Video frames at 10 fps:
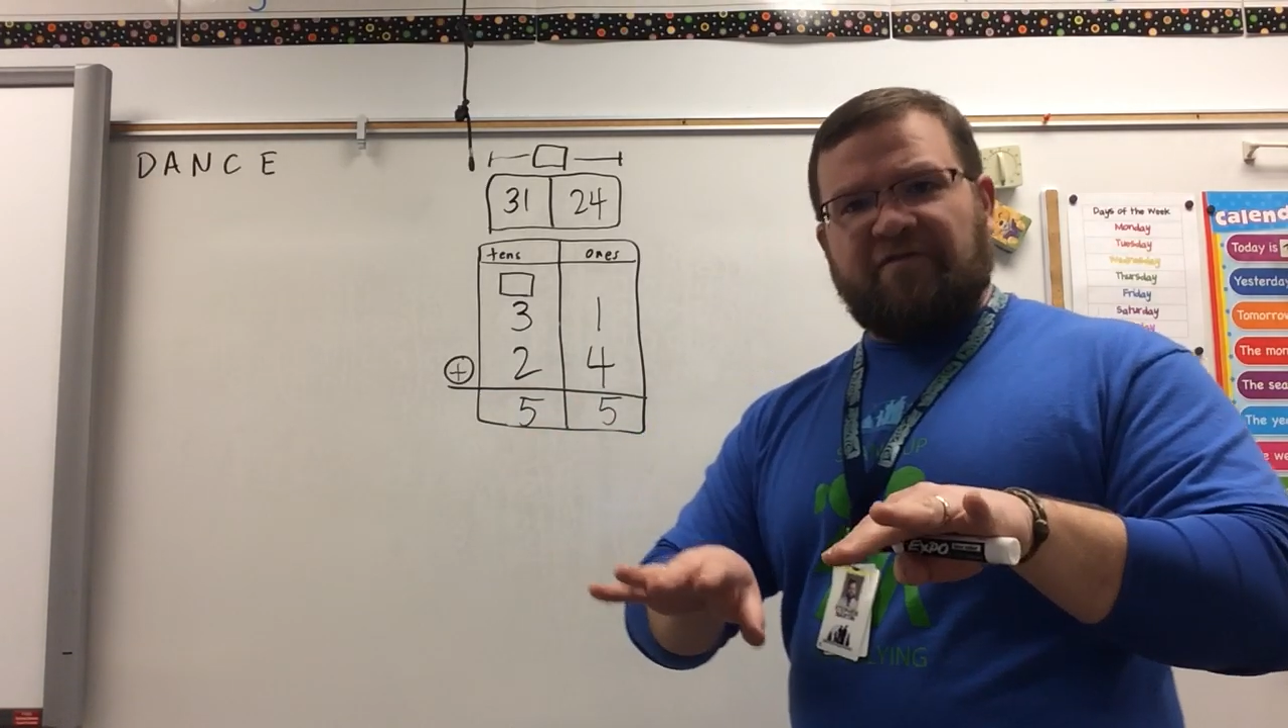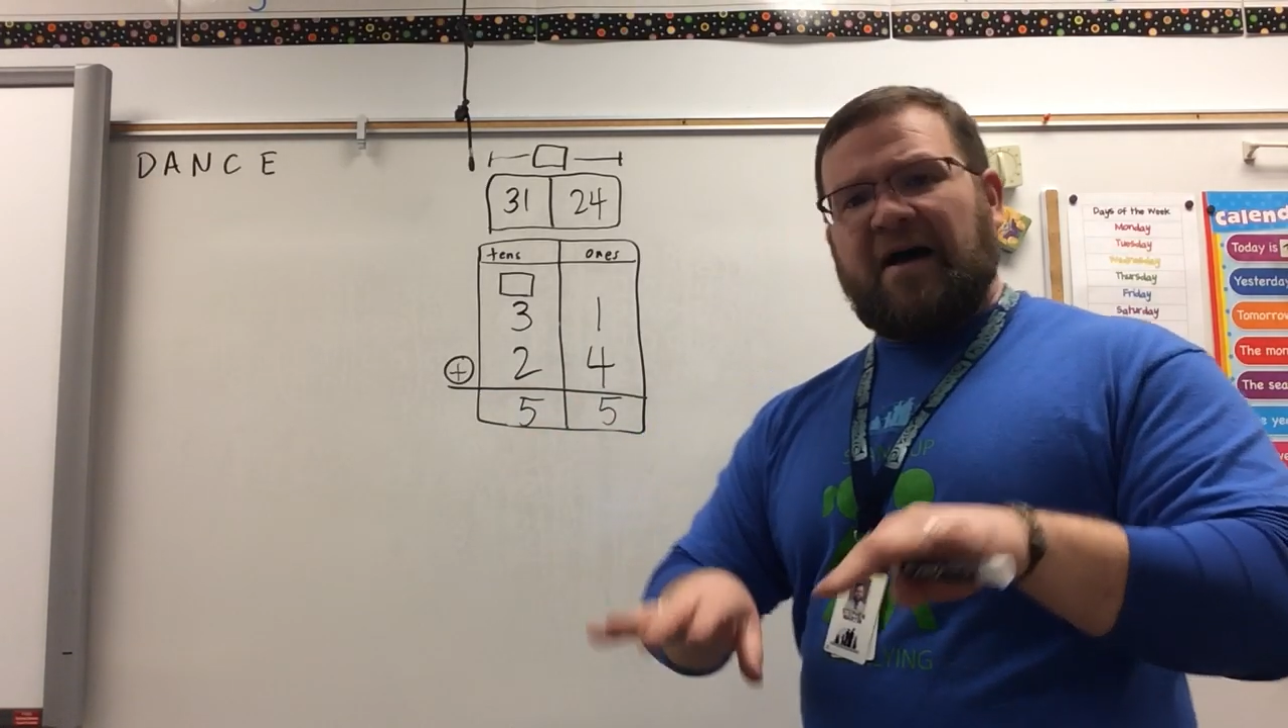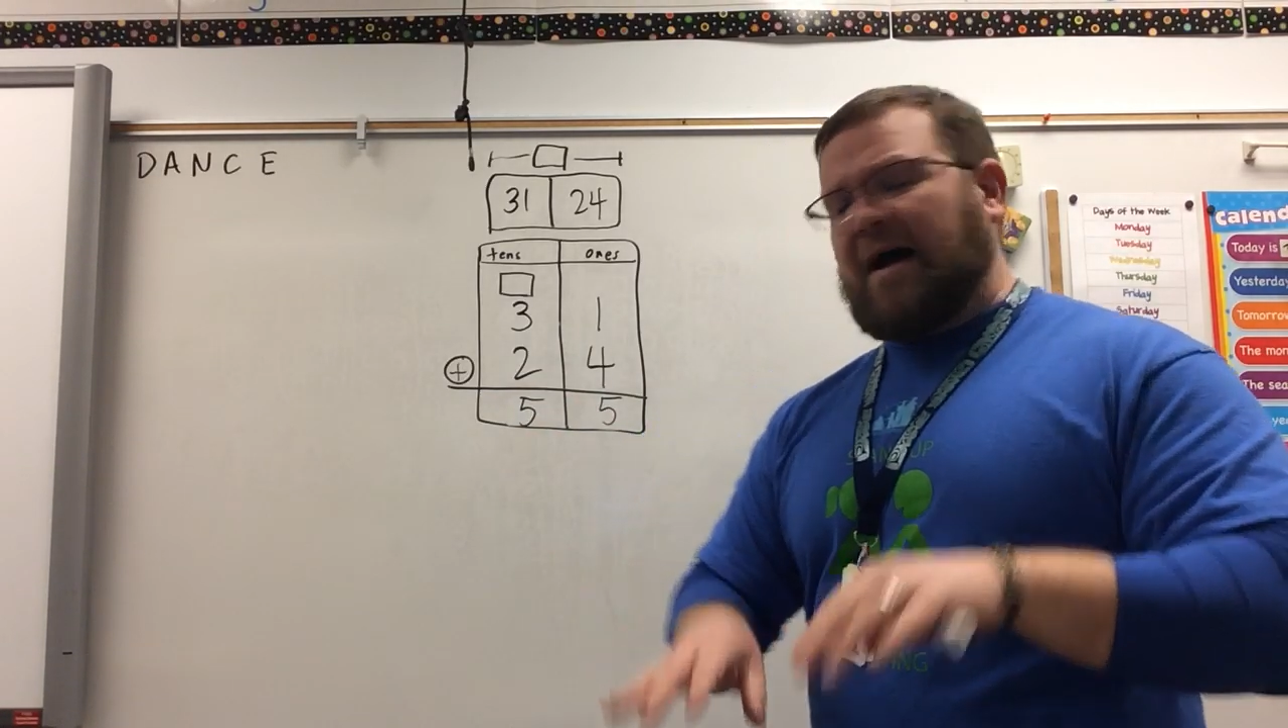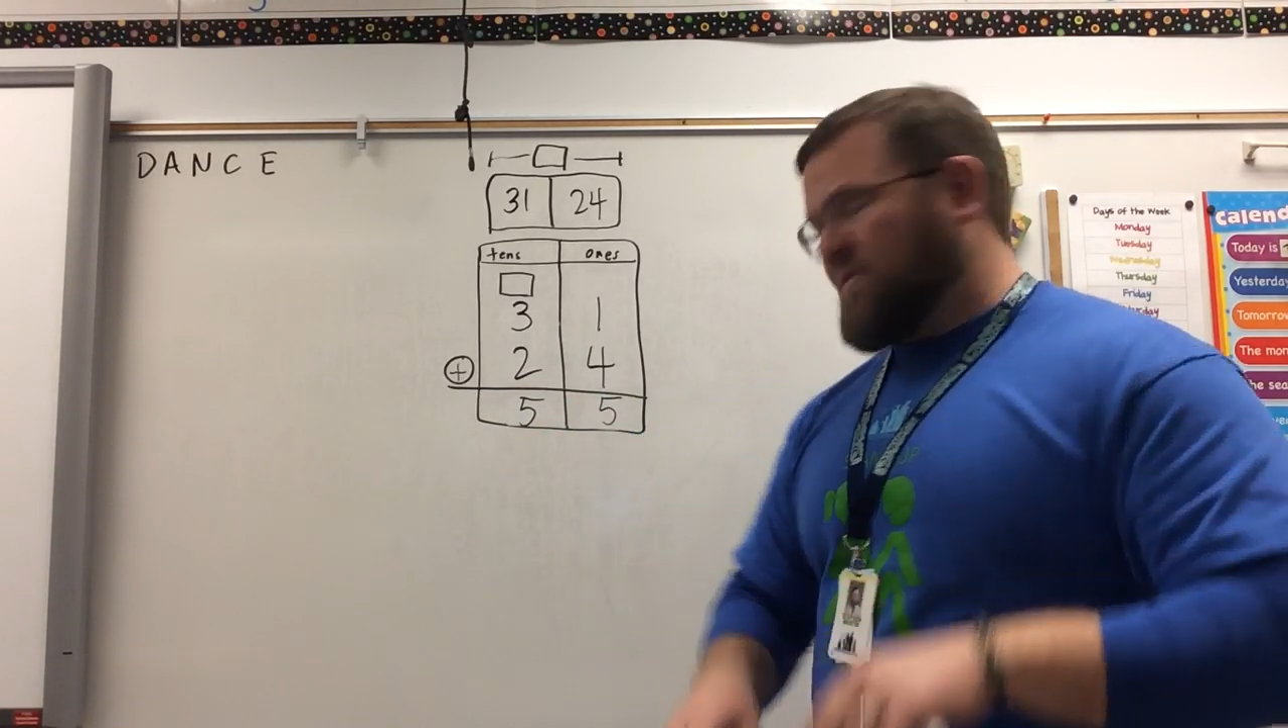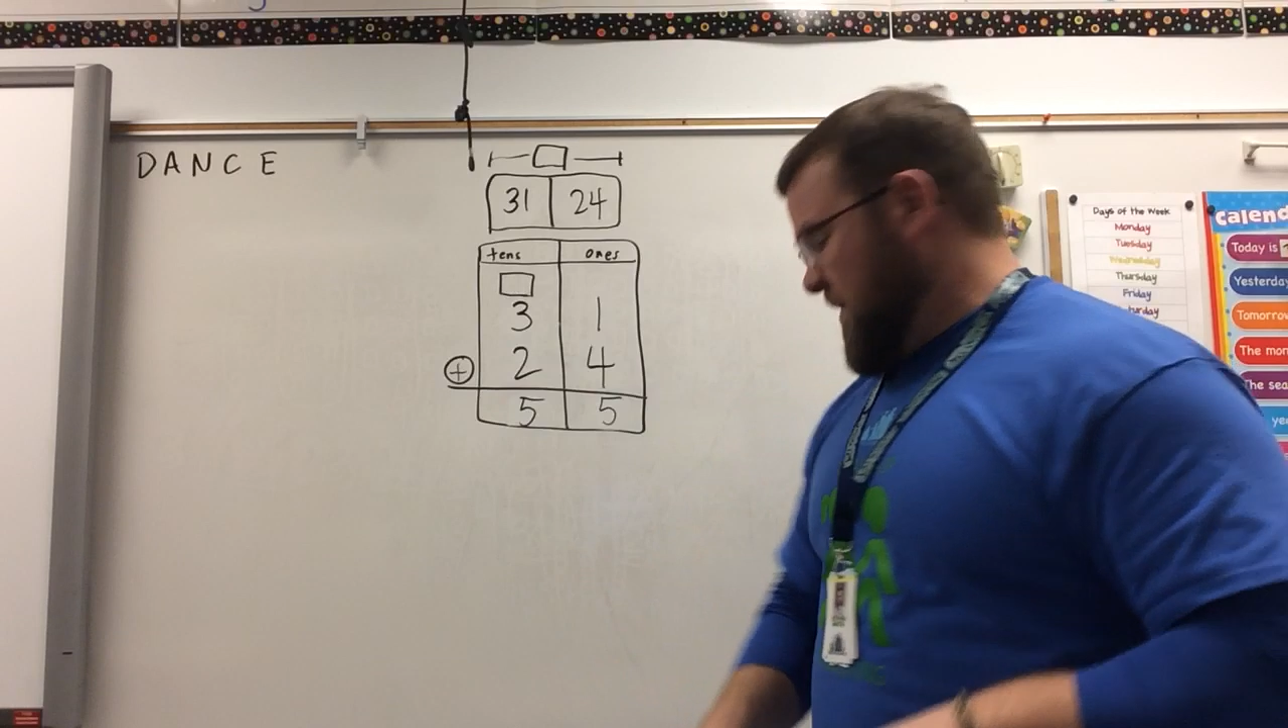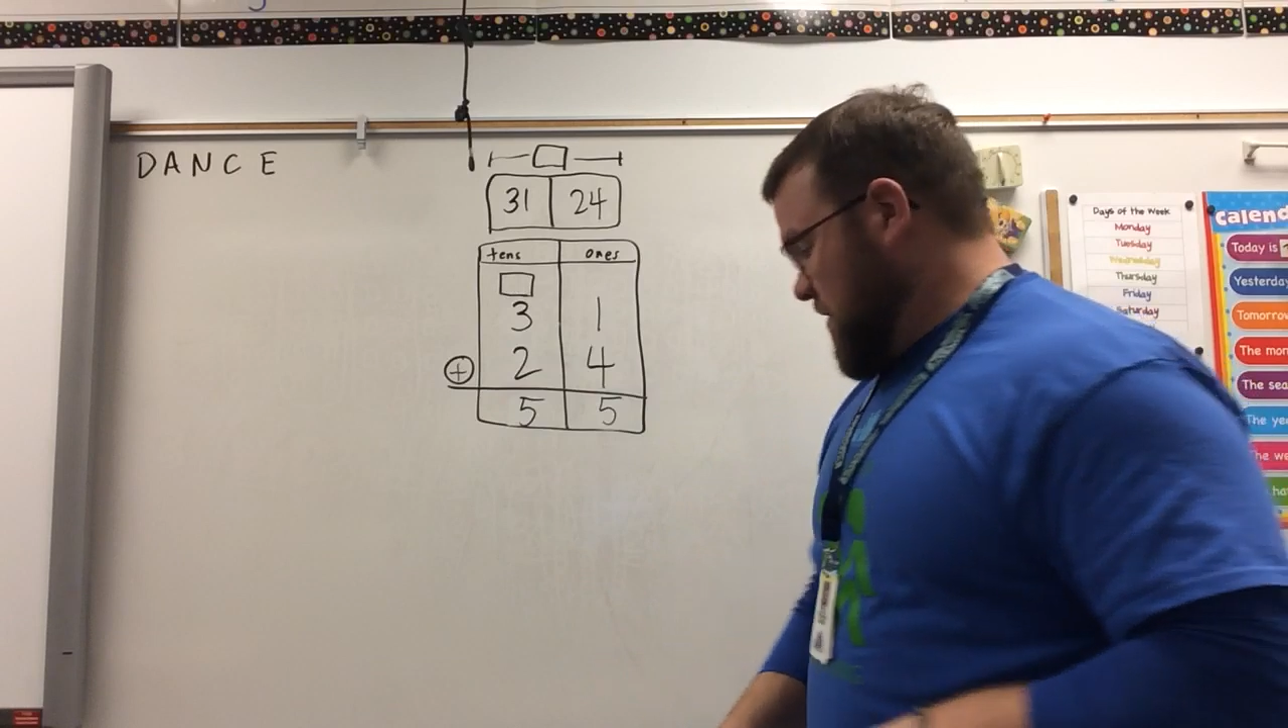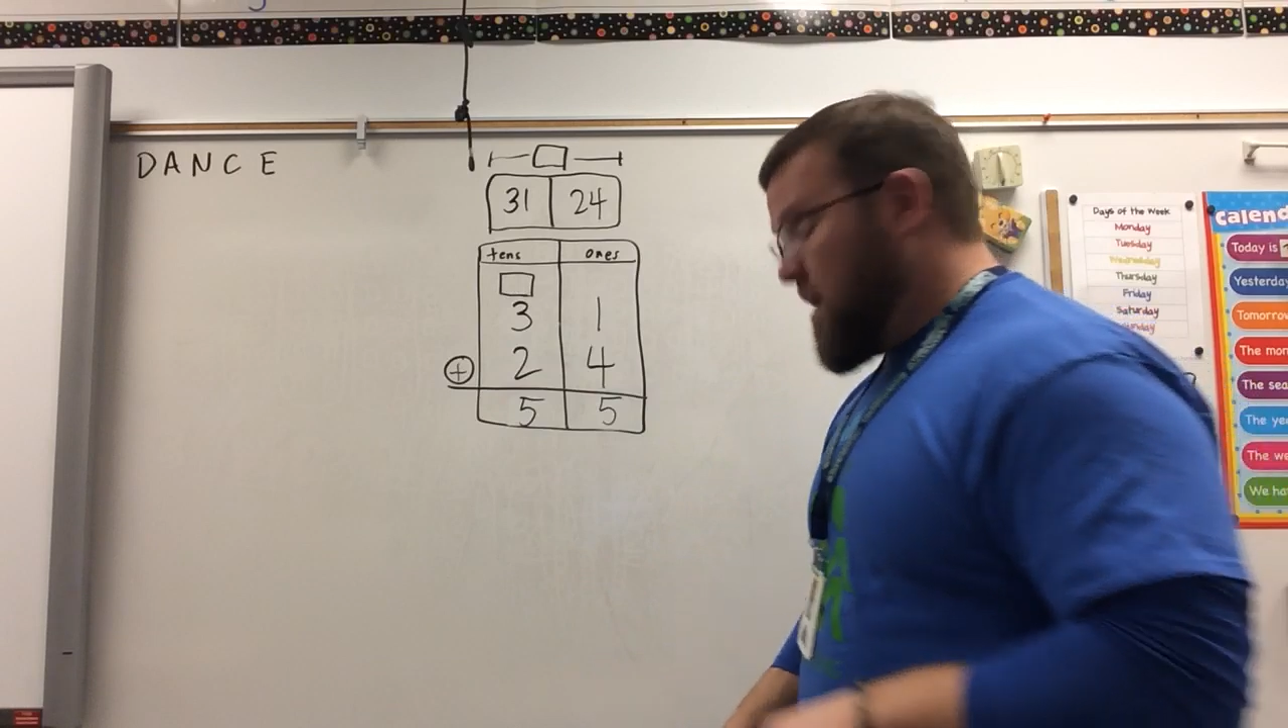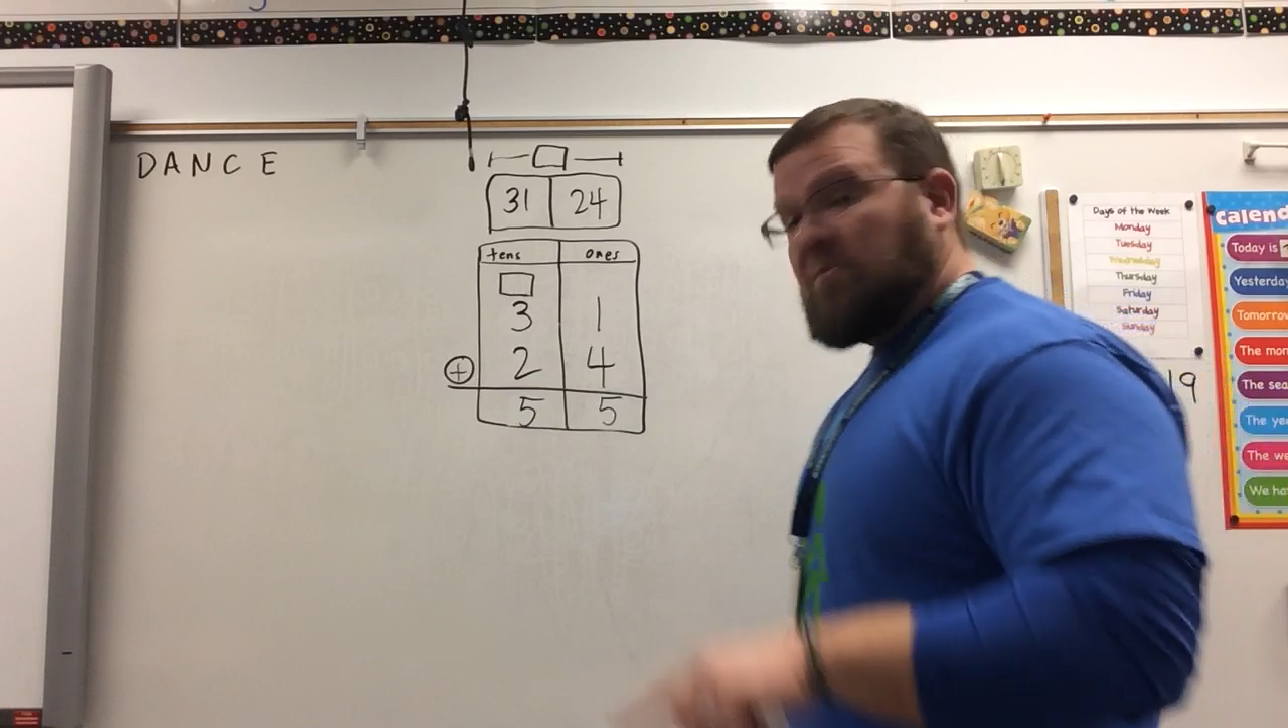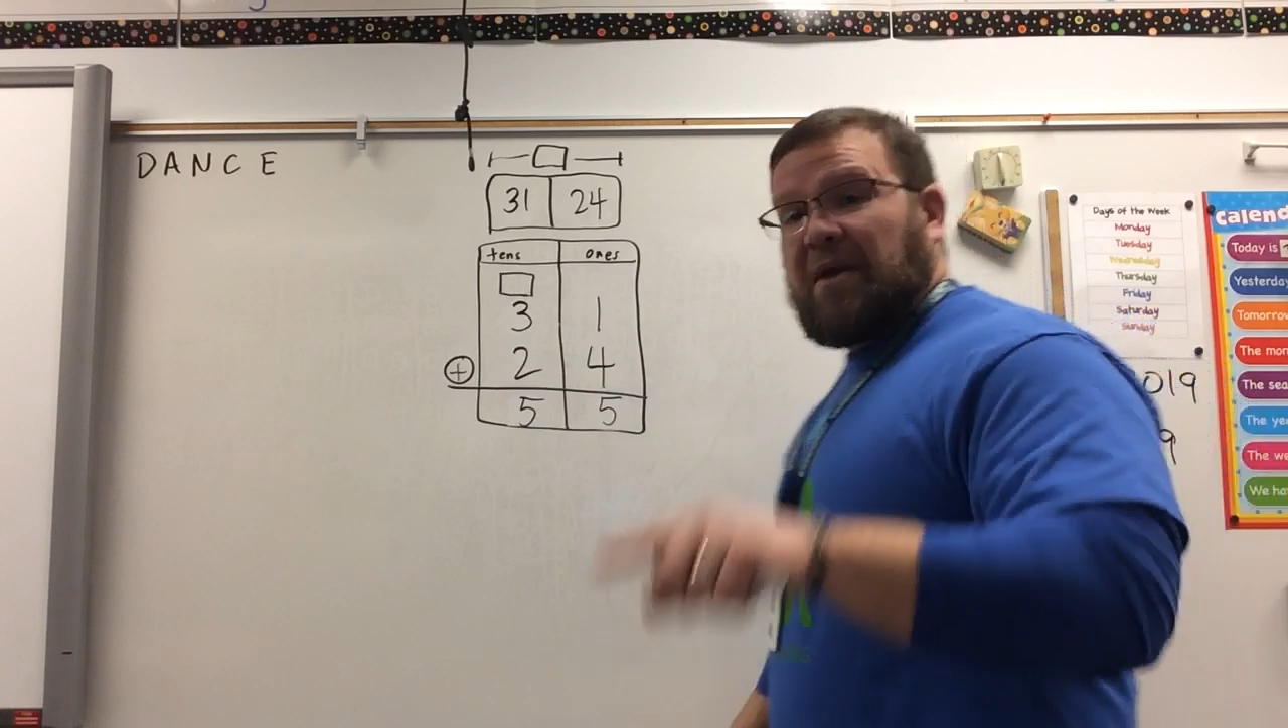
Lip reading: fine there.